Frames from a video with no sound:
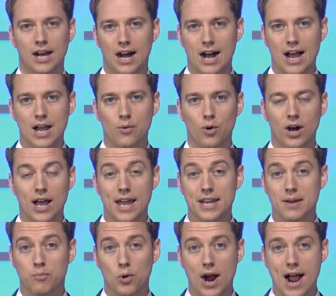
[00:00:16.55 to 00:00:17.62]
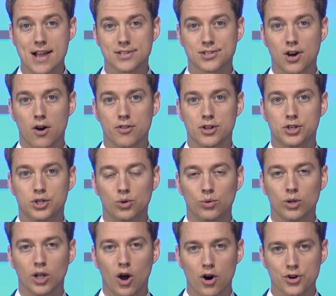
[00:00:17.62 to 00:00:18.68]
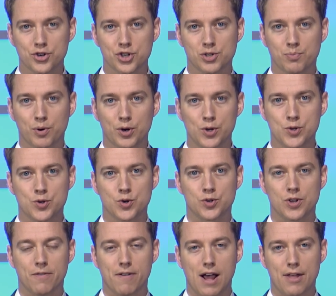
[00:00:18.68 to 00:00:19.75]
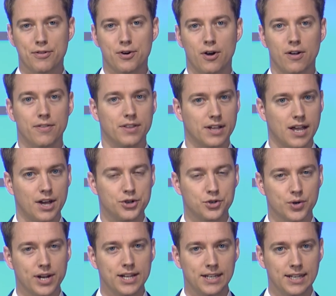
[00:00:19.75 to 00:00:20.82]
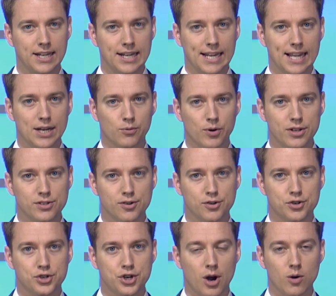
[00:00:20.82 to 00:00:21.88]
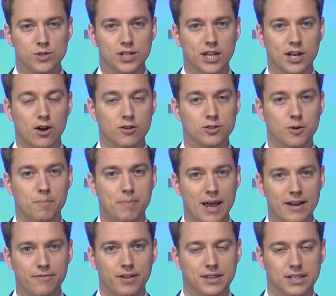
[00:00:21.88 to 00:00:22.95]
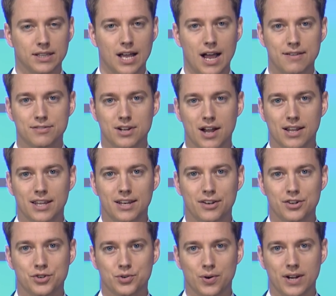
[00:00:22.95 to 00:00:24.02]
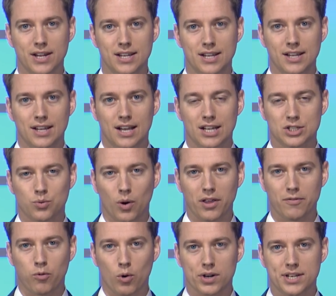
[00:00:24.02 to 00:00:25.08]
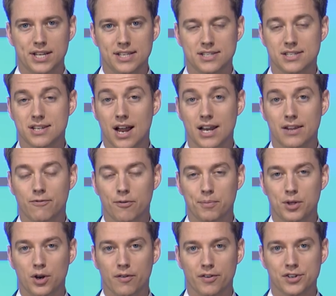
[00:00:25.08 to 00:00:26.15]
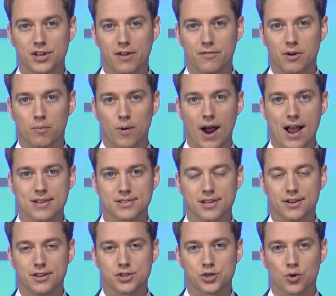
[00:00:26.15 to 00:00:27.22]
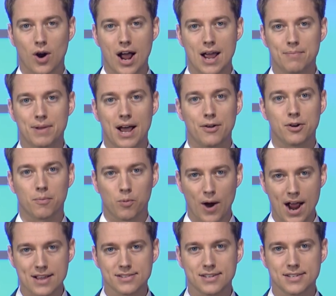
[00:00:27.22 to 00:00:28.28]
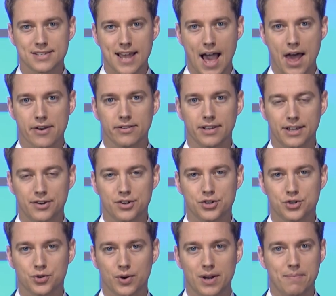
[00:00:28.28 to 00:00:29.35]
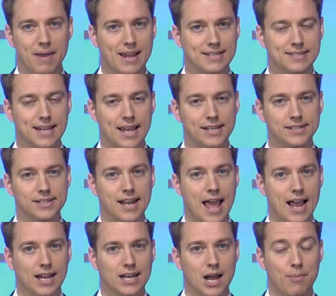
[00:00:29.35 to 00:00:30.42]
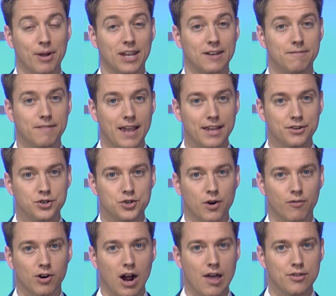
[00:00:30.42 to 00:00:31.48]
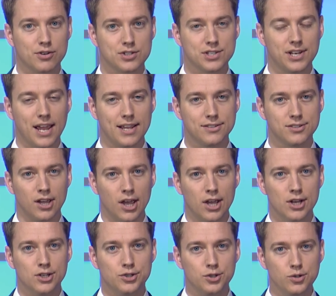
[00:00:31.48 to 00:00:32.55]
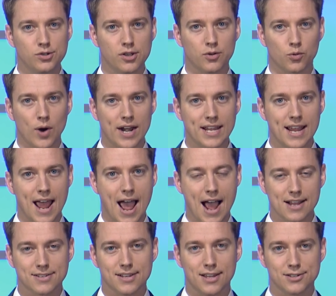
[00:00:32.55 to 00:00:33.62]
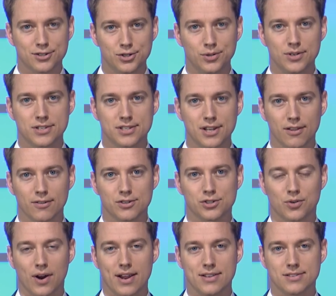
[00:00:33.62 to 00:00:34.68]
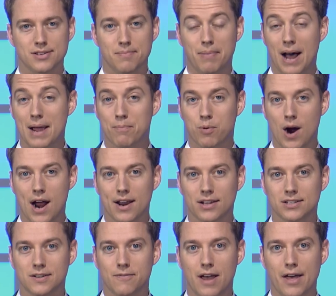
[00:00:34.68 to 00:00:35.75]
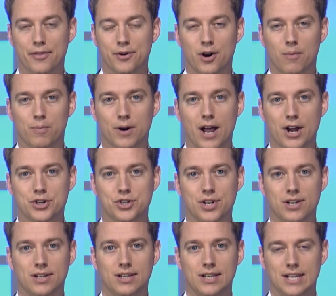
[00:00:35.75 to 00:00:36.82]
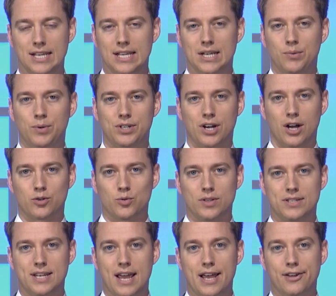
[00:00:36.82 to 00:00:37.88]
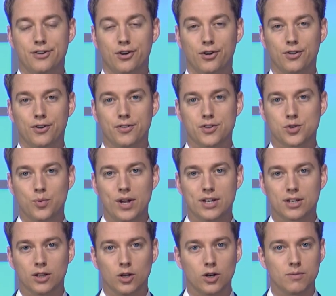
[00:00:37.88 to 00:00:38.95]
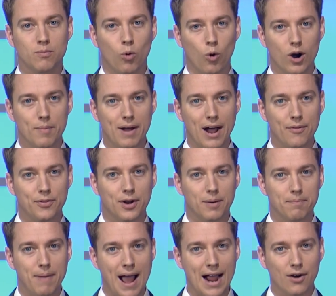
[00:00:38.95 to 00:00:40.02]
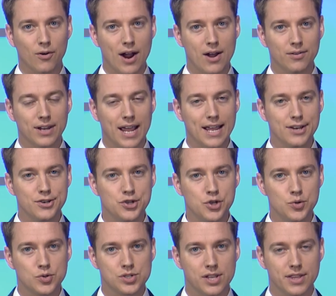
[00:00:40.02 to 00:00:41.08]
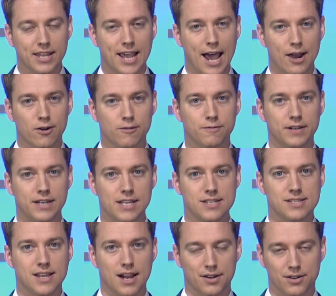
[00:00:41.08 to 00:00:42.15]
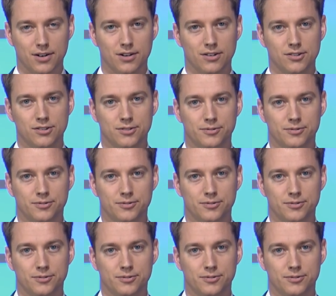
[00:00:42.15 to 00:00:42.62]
Iowa and Nebraska are the two largest producers of ethanol in the country, and research shows it can also benefit the livestock industry. A 2014 study from the University of Nebraska described how Nebraska's cattle industry maintained an economic advantage over other states due to the ready access to distillers grains, a byproduct of ethanol production. We talked with Dan earlier this week to learn more about their background and use in the cattle feeding sector.